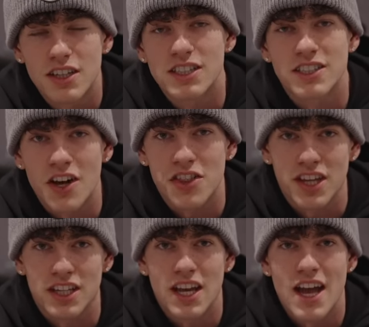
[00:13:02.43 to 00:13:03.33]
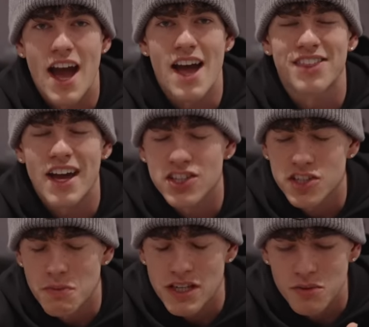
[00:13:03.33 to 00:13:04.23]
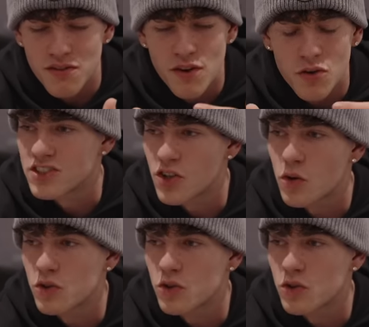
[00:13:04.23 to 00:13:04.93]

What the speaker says: Nothing. And that just makes me feel so